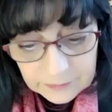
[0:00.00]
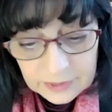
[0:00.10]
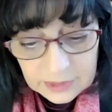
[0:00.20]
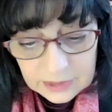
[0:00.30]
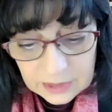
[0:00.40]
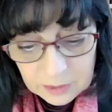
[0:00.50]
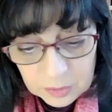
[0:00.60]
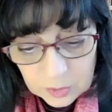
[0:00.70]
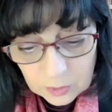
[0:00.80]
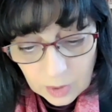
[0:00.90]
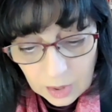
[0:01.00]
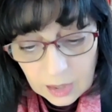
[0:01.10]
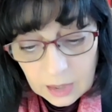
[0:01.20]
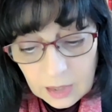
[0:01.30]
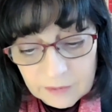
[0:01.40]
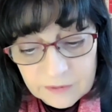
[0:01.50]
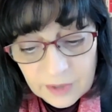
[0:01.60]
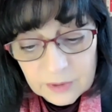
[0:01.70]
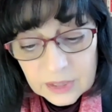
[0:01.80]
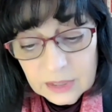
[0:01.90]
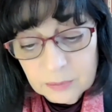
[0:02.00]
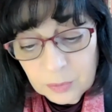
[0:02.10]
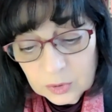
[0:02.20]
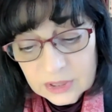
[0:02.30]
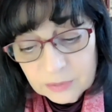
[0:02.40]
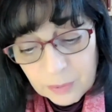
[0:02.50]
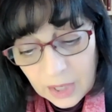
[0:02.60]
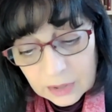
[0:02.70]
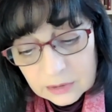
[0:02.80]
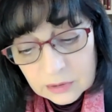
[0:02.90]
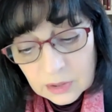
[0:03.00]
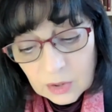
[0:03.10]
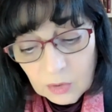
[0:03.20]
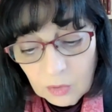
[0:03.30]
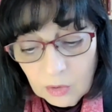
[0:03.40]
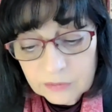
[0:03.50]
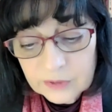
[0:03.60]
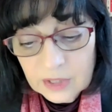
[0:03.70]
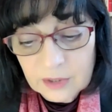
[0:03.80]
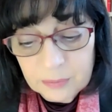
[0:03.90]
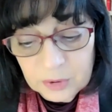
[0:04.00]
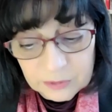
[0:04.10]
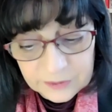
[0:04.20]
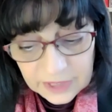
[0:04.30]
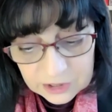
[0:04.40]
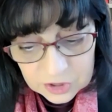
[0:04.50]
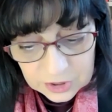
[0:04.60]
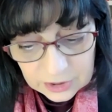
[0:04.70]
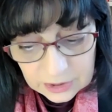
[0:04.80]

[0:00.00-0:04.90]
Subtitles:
in Hebrew, are a very important part of the purification,